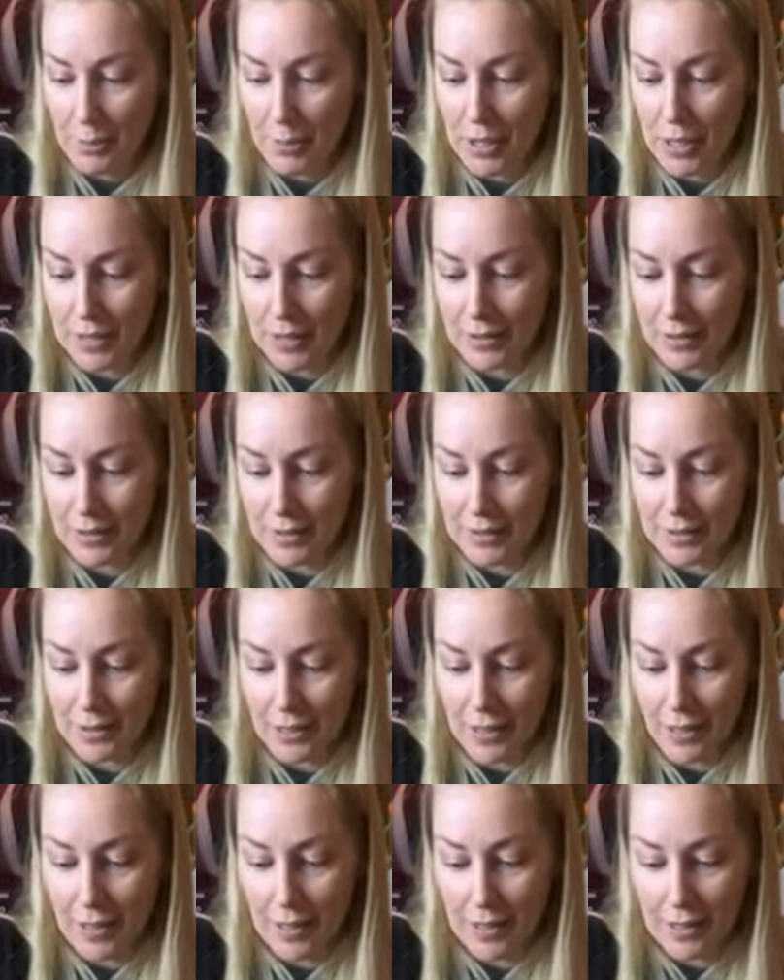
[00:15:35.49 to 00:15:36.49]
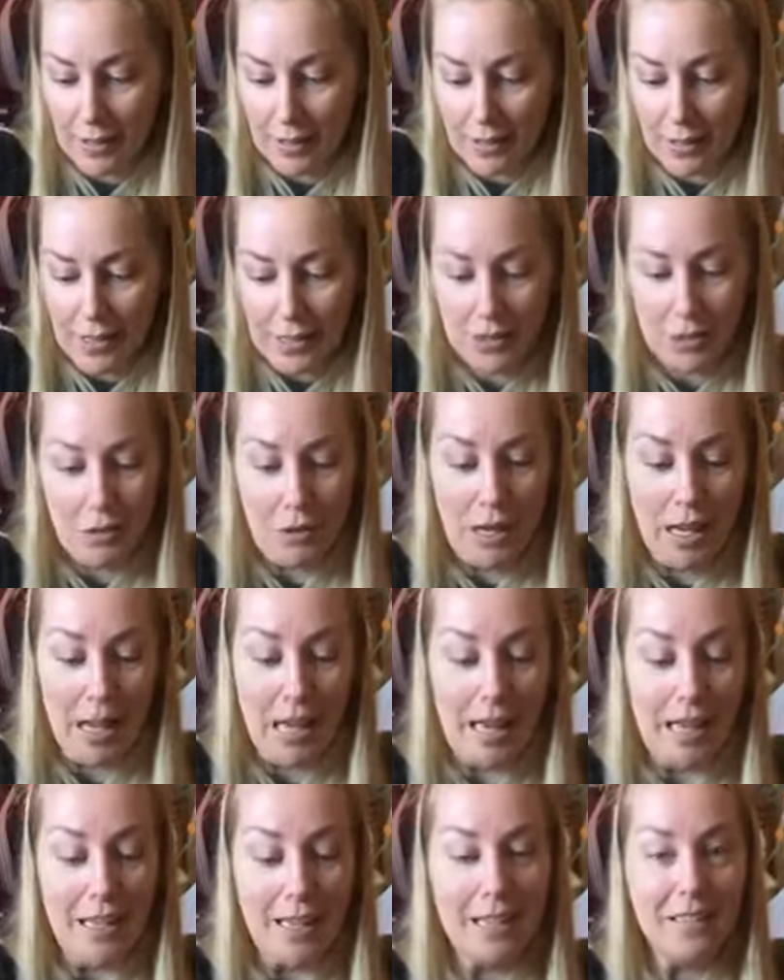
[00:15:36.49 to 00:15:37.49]
but that's
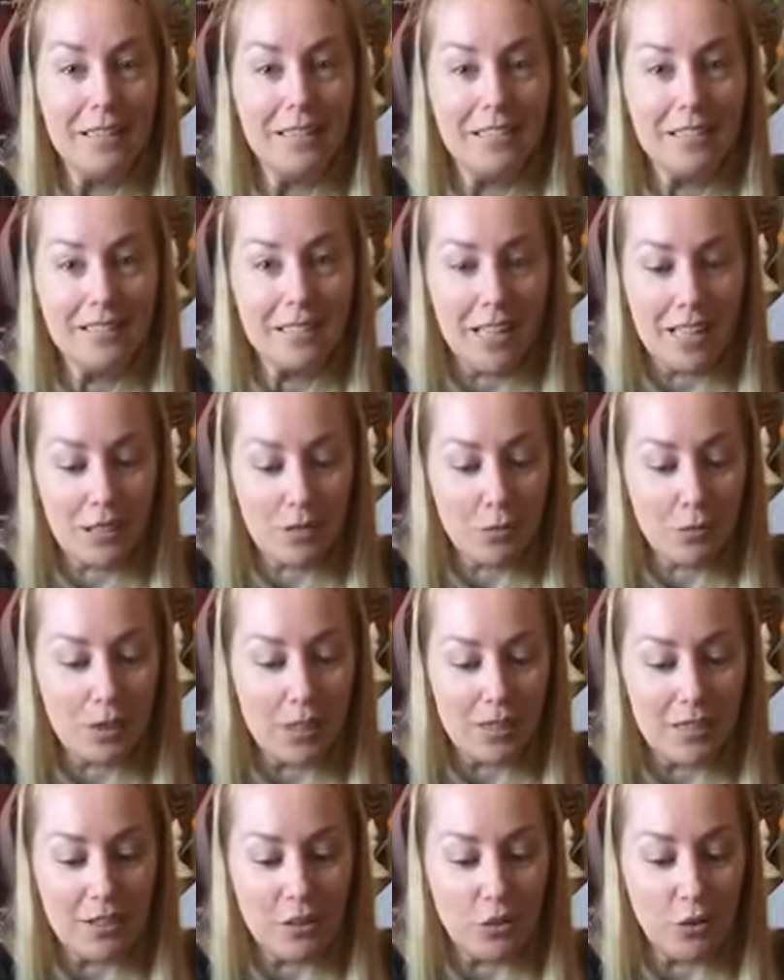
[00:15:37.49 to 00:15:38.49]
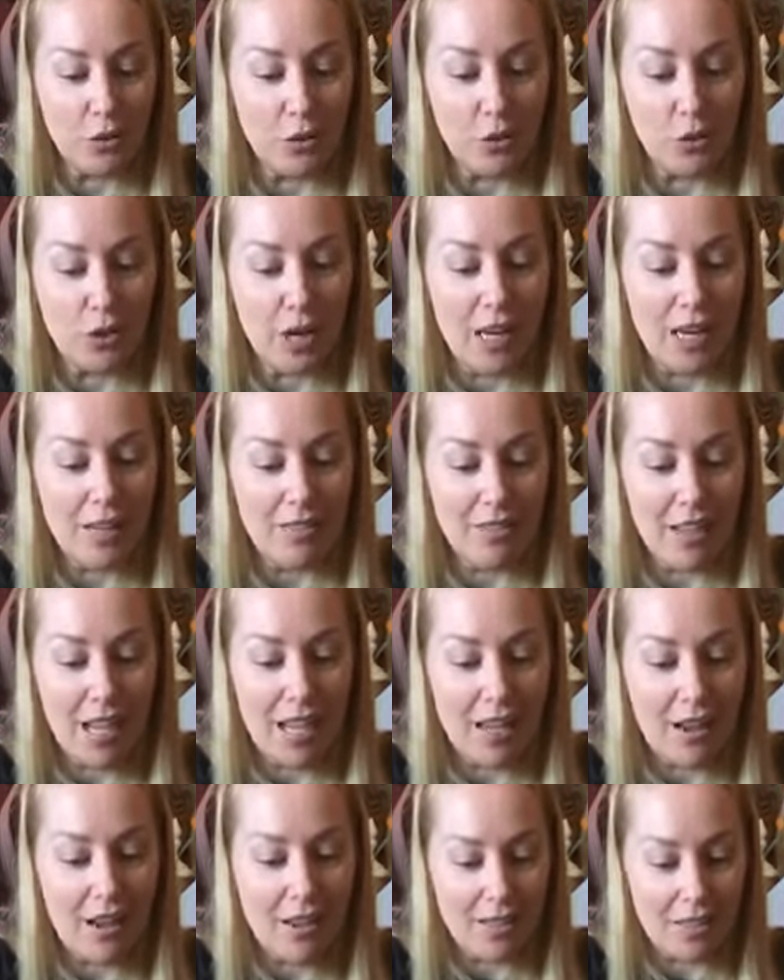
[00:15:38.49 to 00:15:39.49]
okay. That's what the creative
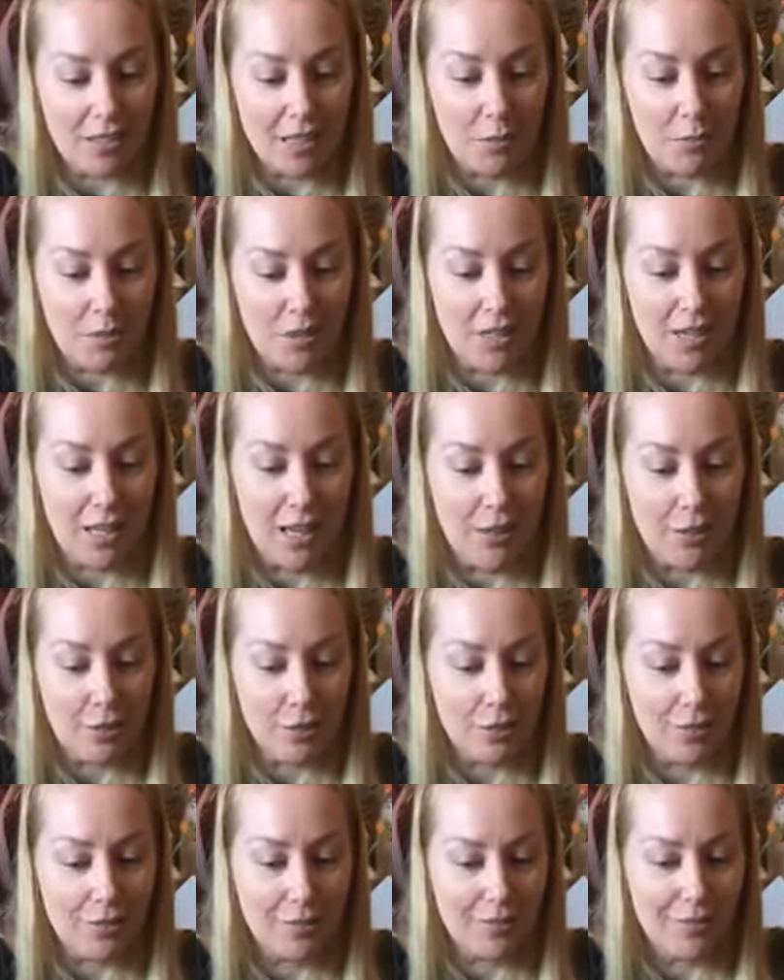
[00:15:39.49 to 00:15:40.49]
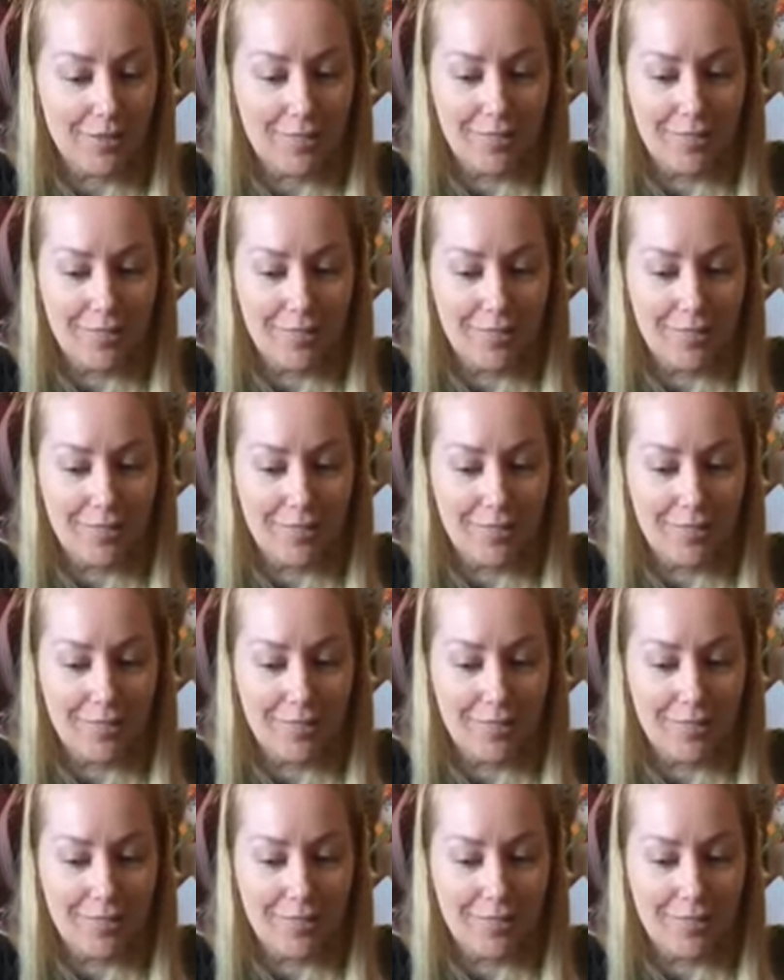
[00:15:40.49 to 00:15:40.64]
chaos comes together.